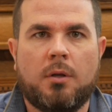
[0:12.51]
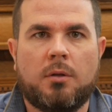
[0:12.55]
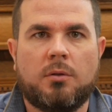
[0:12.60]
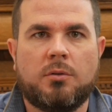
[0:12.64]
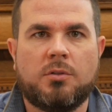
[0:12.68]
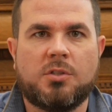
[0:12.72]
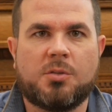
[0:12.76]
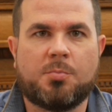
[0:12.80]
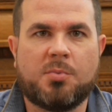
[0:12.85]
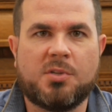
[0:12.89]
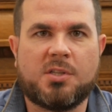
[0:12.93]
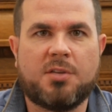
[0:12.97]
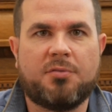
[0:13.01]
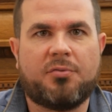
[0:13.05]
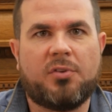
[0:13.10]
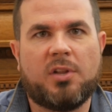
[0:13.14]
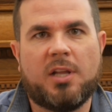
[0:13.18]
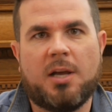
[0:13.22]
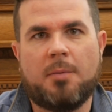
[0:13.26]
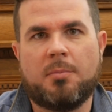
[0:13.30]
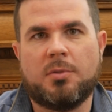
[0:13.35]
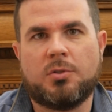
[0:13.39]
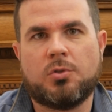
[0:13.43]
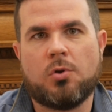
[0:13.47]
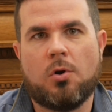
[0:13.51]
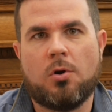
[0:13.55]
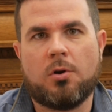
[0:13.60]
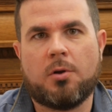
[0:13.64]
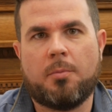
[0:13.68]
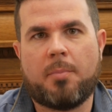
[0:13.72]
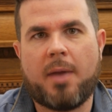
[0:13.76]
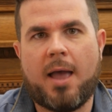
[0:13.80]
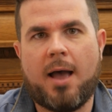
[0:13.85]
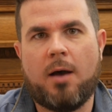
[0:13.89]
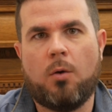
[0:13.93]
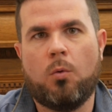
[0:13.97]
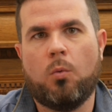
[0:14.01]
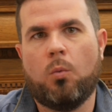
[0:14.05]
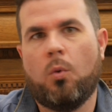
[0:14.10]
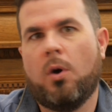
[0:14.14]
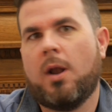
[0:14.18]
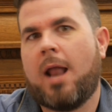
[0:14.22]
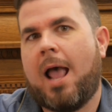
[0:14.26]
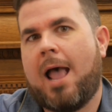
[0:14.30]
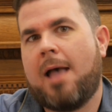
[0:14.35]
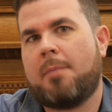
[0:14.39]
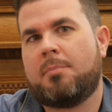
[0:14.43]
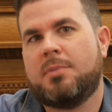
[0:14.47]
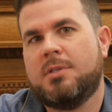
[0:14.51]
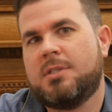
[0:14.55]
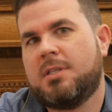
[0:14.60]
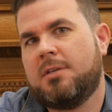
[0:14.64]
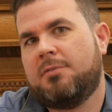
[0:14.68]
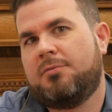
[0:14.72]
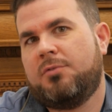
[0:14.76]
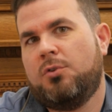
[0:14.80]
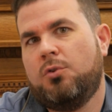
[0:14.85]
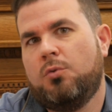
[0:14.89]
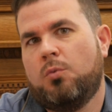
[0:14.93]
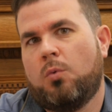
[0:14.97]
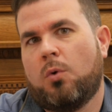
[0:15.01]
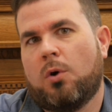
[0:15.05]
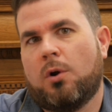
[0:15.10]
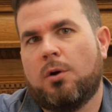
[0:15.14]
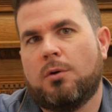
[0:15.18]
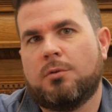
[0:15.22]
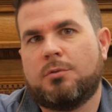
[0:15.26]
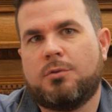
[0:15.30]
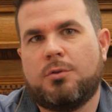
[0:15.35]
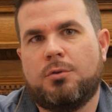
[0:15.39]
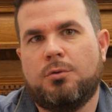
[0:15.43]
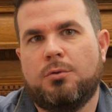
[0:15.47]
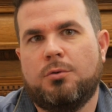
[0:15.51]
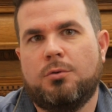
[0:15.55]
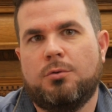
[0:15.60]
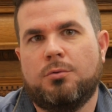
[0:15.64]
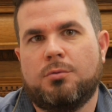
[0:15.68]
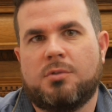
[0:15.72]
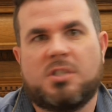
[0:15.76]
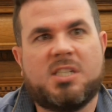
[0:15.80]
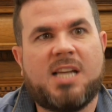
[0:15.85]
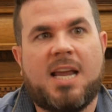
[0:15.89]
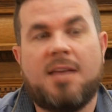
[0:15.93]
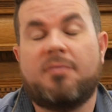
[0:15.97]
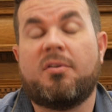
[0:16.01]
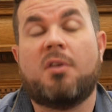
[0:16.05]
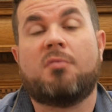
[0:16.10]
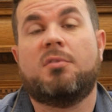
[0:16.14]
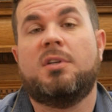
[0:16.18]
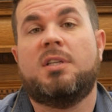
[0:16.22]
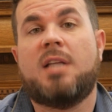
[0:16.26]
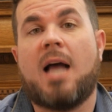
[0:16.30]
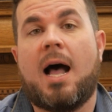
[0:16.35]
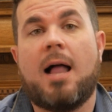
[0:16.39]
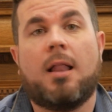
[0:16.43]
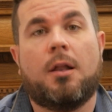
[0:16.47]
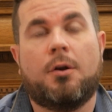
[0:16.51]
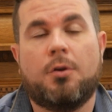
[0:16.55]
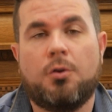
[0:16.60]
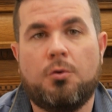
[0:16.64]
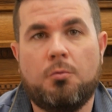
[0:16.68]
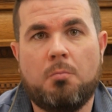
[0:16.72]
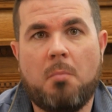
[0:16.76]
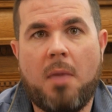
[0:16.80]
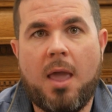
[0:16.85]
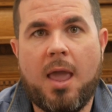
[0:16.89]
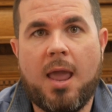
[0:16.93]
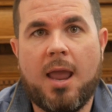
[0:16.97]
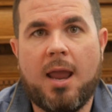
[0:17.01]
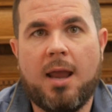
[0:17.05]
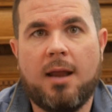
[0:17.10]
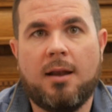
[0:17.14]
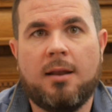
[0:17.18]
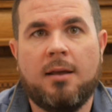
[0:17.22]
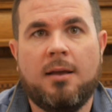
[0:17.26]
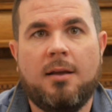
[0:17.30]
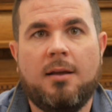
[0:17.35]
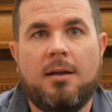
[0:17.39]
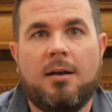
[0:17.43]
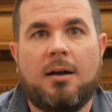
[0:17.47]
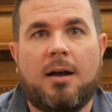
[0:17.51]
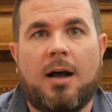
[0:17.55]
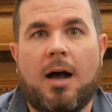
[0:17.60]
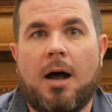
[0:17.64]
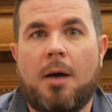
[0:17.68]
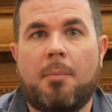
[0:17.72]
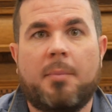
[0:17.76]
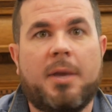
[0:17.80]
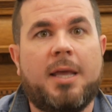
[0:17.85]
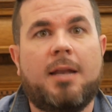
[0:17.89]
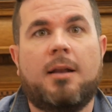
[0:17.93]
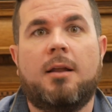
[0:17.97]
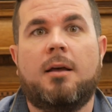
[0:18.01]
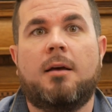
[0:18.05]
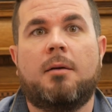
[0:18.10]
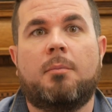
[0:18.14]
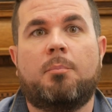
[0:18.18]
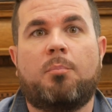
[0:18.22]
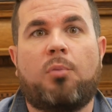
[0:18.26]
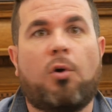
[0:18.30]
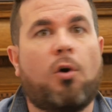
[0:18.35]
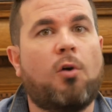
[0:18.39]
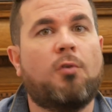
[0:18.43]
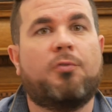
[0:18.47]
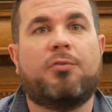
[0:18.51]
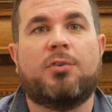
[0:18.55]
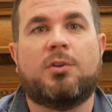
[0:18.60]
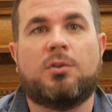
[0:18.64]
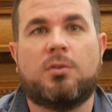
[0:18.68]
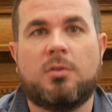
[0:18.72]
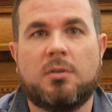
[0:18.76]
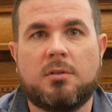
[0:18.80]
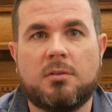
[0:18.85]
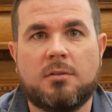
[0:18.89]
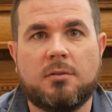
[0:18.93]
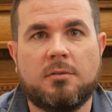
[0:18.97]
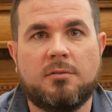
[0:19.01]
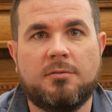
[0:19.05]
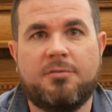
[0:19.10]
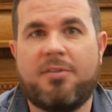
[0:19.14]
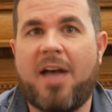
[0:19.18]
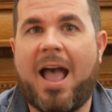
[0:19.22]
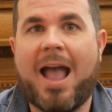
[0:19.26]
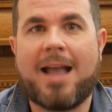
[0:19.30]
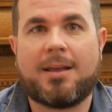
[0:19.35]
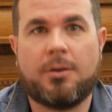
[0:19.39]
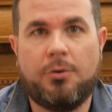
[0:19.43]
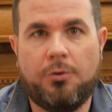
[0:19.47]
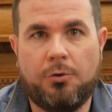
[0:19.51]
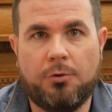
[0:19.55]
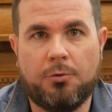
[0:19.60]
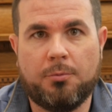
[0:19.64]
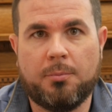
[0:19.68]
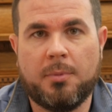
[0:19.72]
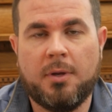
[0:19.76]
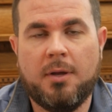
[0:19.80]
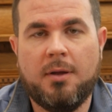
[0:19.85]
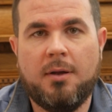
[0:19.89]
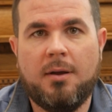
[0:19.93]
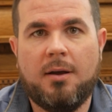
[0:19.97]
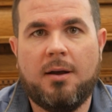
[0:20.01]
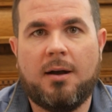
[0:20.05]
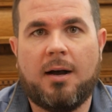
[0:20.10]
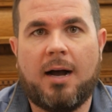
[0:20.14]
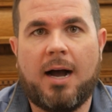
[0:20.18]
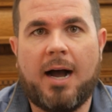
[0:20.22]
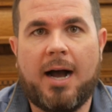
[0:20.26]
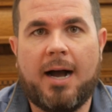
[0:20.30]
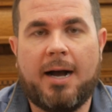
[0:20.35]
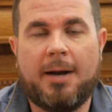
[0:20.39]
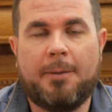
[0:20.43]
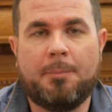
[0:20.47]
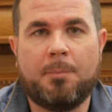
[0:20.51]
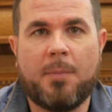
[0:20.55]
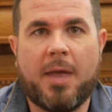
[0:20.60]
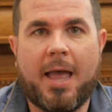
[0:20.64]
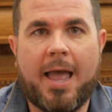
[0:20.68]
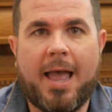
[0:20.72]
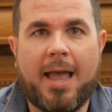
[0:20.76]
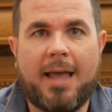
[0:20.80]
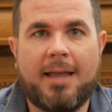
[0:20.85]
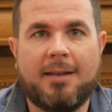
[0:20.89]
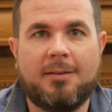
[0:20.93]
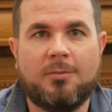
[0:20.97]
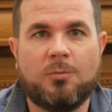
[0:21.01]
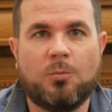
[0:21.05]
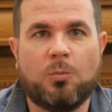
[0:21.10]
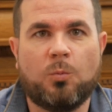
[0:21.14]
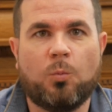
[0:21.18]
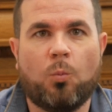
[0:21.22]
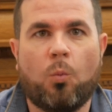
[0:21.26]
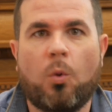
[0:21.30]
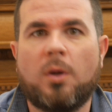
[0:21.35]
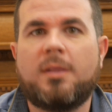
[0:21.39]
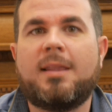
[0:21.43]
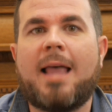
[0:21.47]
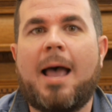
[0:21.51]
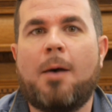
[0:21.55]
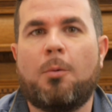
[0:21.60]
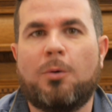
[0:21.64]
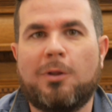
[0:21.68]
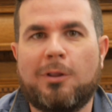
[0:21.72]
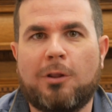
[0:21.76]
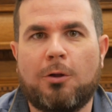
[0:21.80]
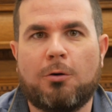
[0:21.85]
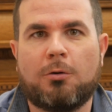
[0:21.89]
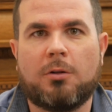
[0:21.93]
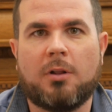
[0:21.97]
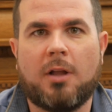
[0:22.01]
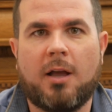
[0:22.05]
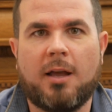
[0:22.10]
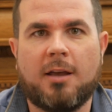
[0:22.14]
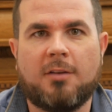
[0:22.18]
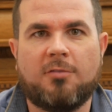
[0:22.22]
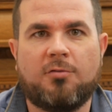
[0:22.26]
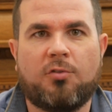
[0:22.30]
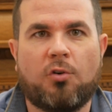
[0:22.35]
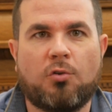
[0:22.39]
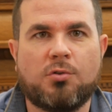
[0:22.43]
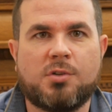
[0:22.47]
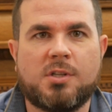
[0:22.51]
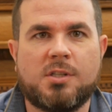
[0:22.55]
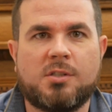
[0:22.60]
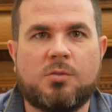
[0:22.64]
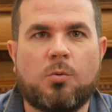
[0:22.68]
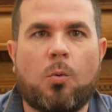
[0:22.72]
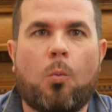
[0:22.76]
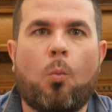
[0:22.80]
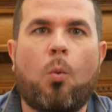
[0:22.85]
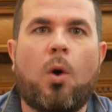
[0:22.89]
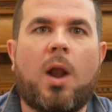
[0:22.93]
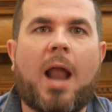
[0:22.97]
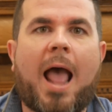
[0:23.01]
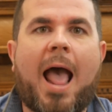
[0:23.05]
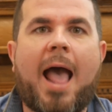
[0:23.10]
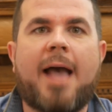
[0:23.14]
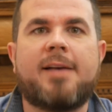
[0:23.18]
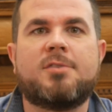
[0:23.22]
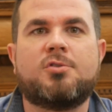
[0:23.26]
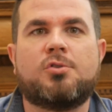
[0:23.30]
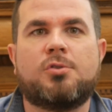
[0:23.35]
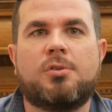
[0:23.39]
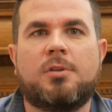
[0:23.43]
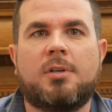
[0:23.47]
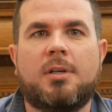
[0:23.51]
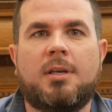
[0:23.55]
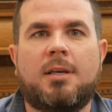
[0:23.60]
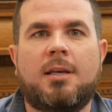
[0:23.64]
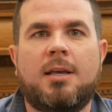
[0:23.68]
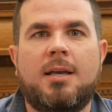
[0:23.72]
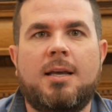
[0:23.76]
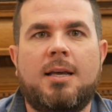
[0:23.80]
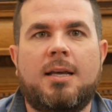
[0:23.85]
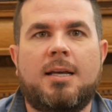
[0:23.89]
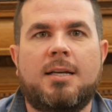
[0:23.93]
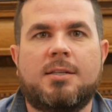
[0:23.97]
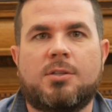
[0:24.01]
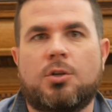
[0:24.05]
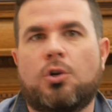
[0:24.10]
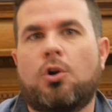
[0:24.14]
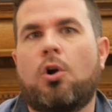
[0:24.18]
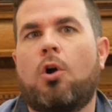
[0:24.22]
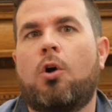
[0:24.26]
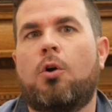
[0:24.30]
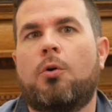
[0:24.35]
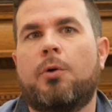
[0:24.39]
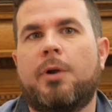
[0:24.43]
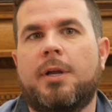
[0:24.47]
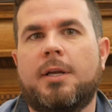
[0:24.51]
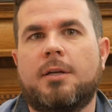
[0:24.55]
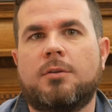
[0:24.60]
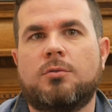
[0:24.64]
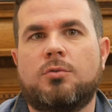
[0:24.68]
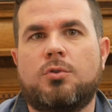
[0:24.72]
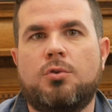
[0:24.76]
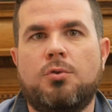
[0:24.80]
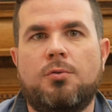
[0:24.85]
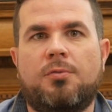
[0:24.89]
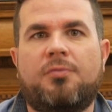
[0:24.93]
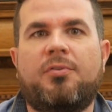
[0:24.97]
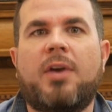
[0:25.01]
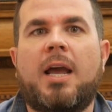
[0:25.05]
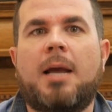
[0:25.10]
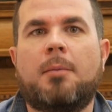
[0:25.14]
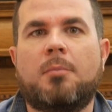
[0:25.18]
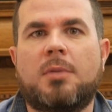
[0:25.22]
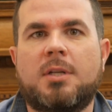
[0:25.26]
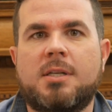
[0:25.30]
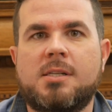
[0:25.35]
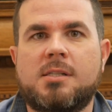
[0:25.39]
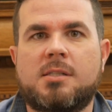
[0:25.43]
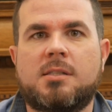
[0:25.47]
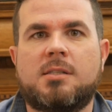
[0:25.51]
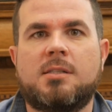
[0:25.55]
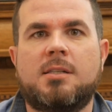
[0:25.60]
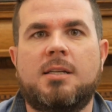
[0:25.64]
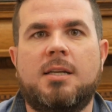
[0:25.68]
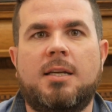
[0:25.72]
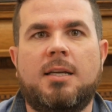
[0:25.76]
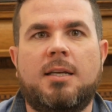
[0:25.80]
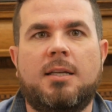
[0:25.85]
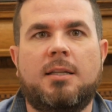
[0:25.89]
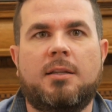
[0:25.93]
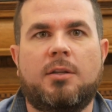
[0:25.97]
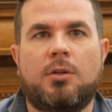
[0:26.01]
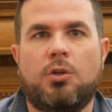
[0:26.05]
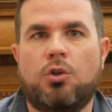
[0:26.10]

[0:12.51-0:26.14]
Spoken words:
Specifically, I'm going to talk about what happens if you were to save every dollar you made in a perfect vacuum, and what that would look like versus what actually is occurring to families in the